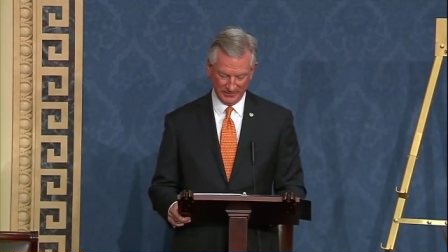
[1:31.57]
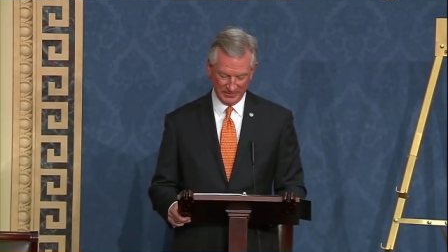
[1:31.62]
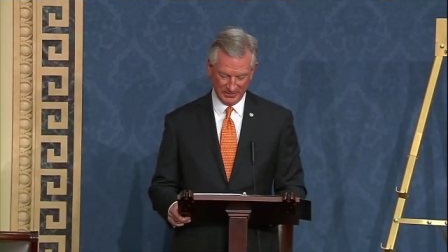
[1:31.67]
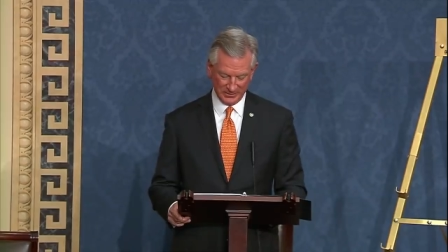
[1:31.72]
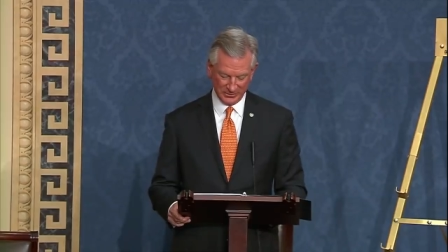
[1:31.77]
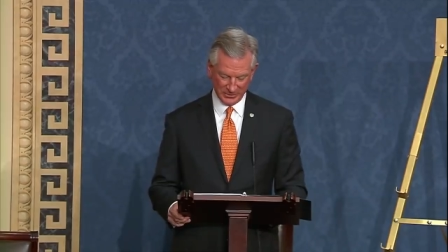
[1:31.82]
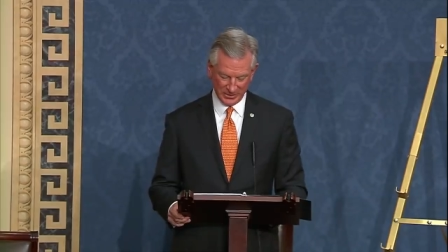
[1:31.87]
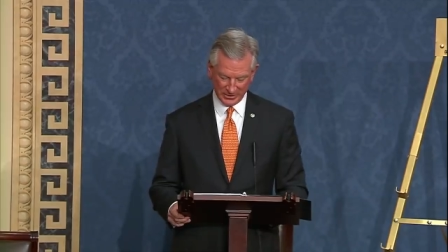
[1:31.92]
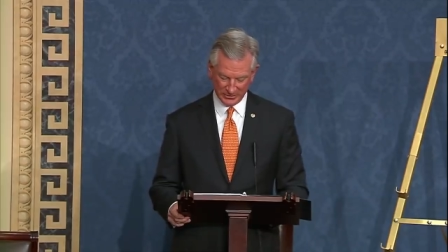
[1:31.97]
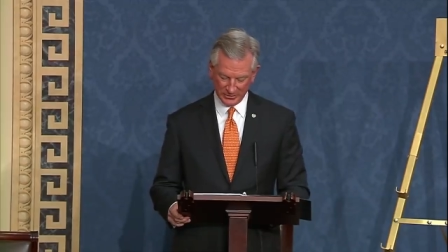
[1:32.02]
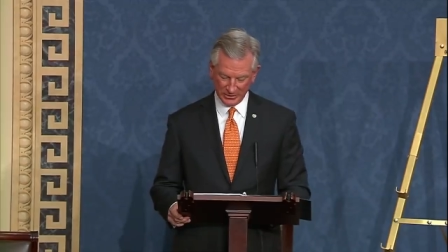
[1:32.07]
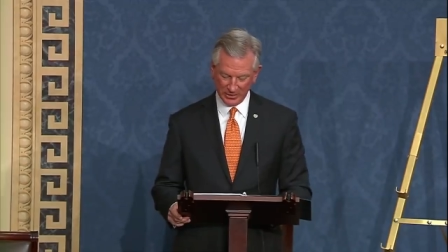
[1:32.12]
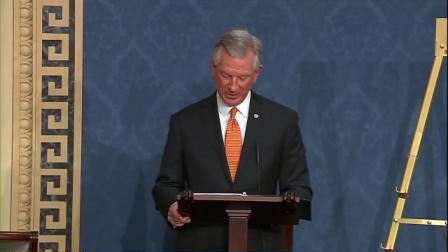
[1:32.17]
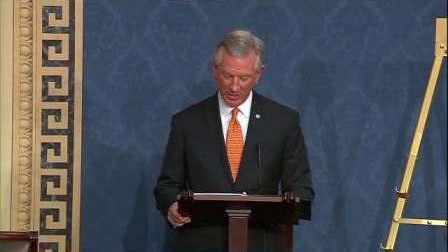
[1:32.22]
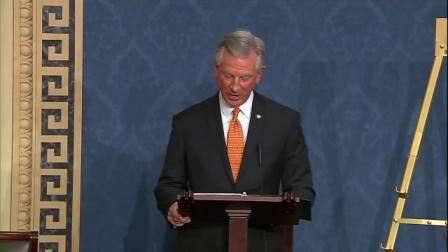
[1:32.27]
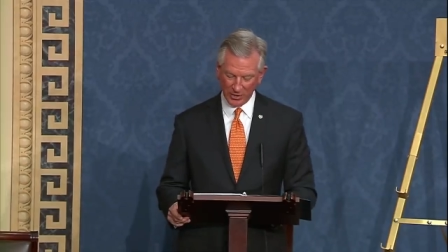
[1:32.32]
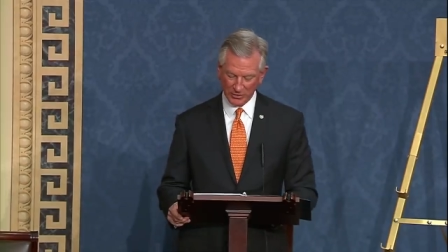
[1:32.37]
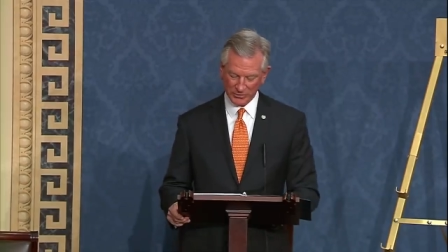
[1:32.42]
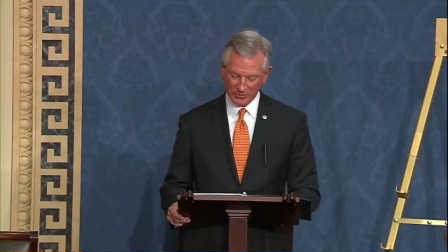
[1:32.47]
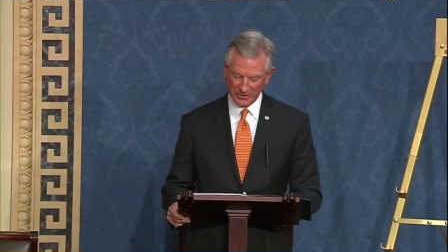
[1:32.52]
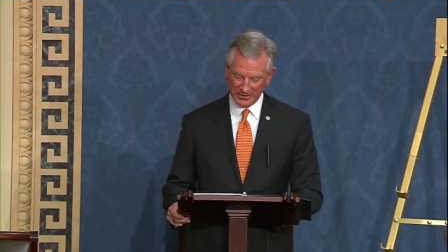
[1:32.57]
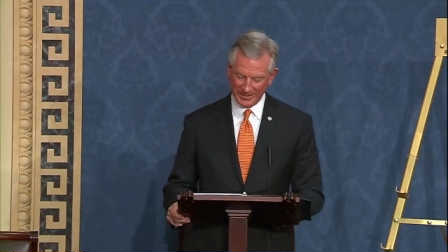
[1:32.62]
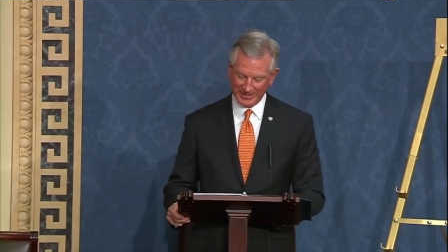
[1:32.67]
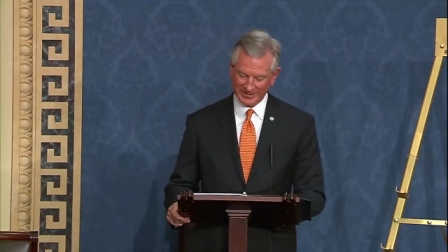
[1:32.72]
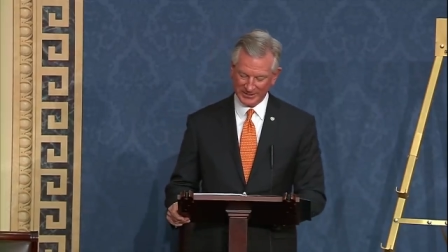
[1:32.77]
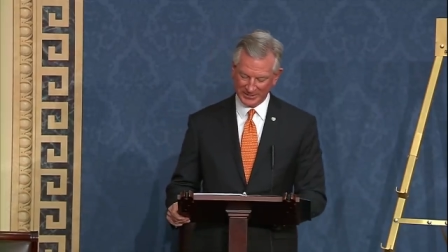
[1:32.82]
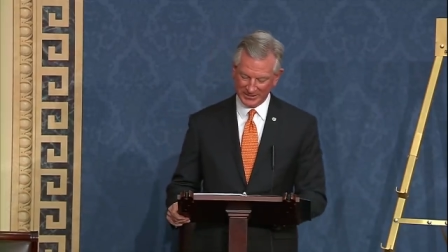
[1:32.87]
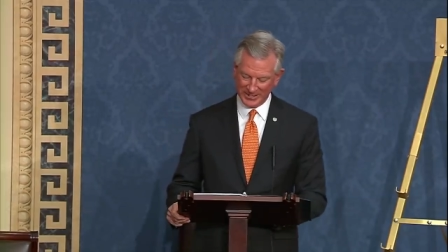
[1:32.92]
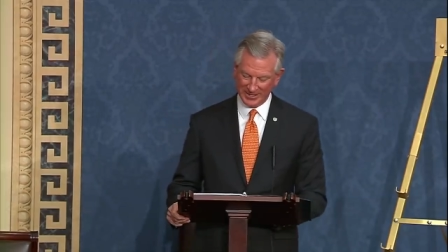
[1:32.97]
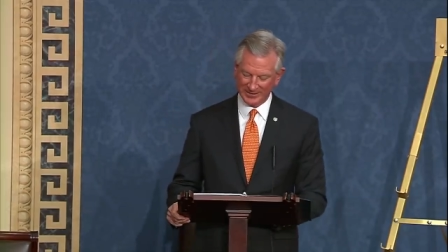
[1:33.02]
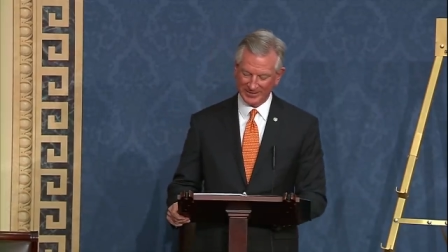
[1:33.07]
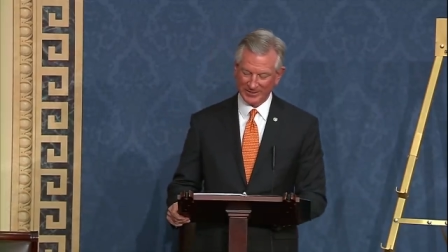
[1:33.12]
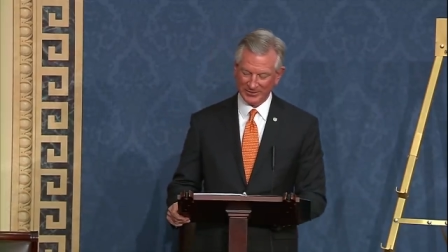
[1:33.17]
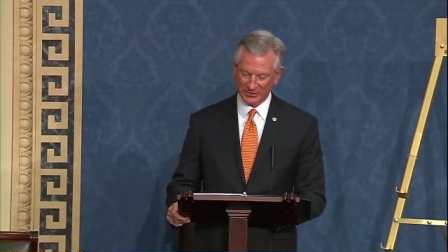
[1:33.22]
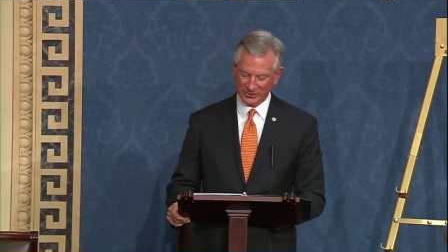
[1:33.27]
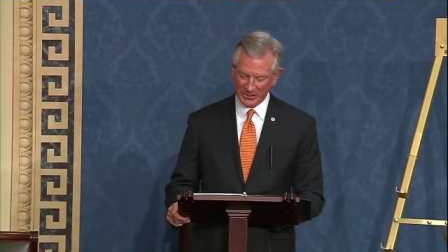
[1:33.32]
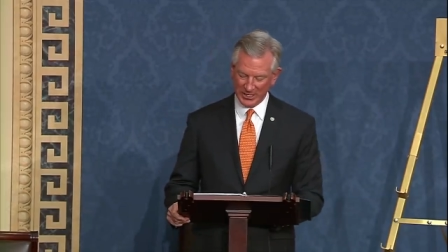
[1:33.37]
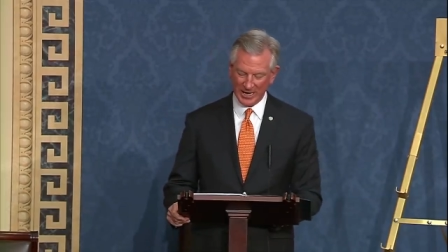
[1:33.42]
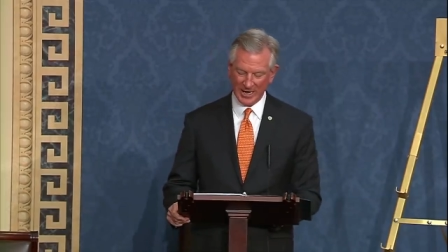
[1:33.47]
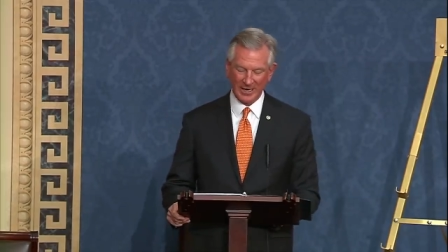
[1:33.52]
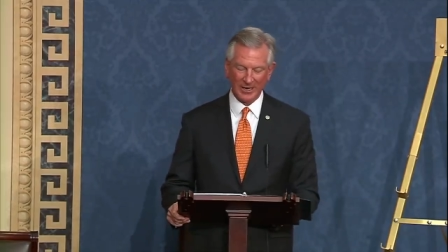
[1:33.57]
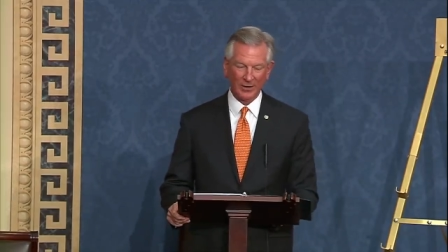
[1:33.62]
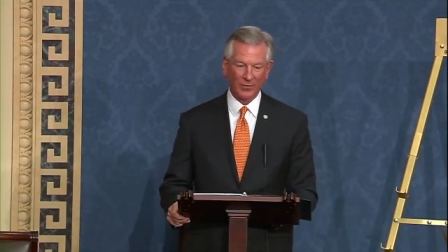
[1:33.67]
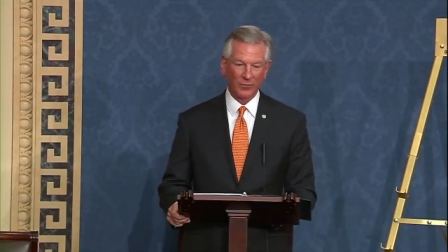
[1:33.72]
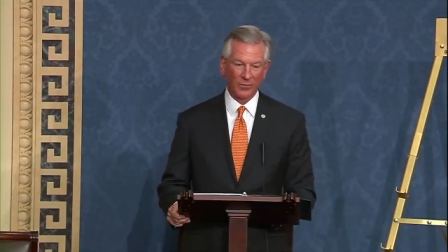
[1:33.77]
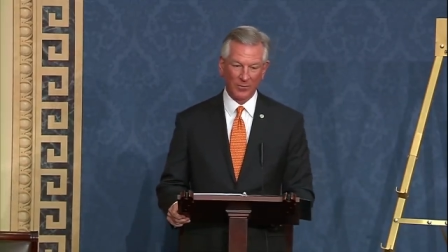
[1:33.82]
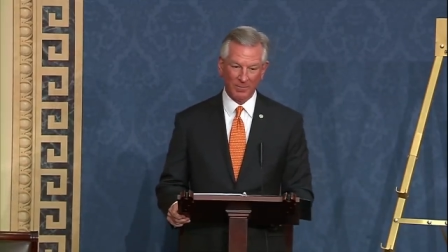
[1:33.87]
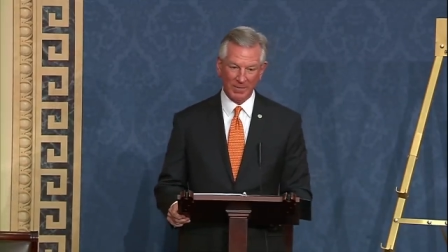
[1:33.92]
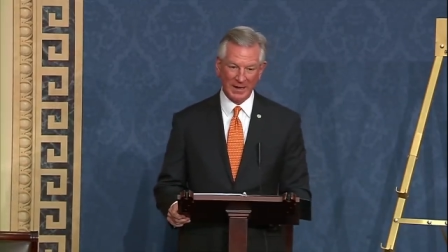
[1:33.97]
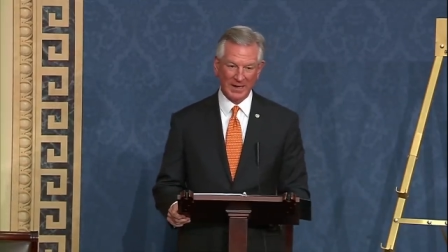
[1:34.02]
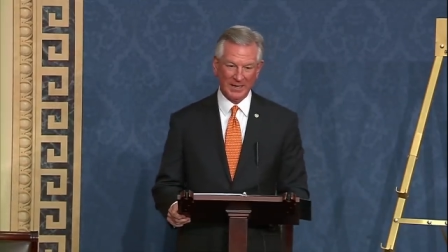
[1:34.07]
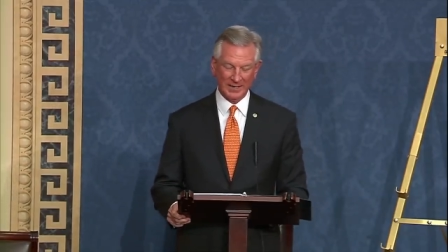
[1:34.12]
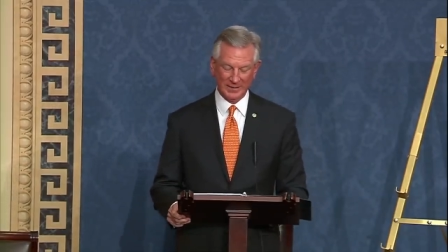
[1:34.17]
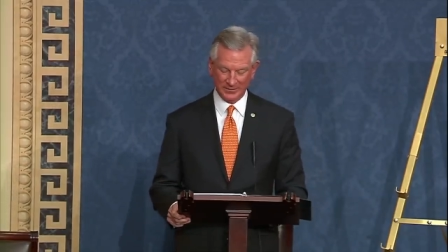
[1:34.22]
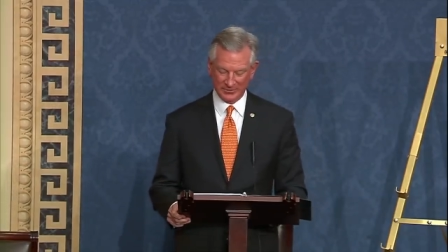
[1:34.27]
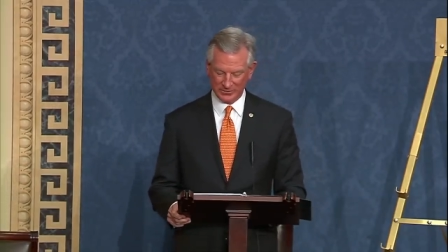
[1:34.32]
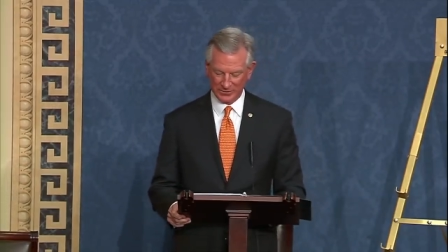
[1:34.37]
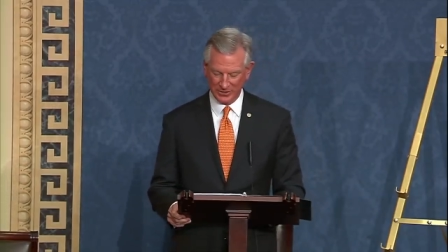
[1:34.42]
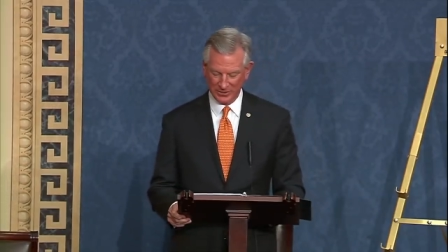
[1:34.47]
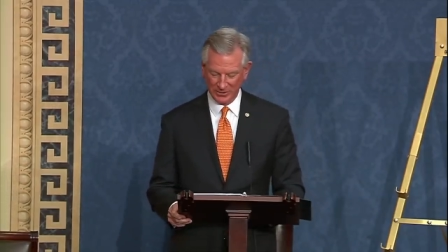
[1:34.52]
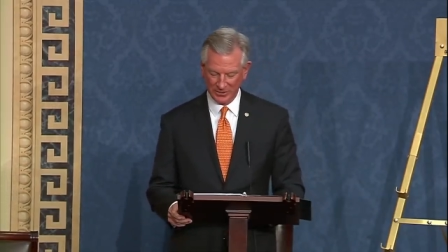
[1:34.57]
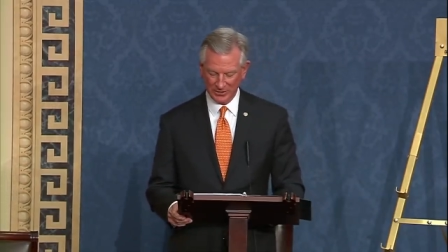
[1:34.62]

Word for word: Secretary Austin has said that China remains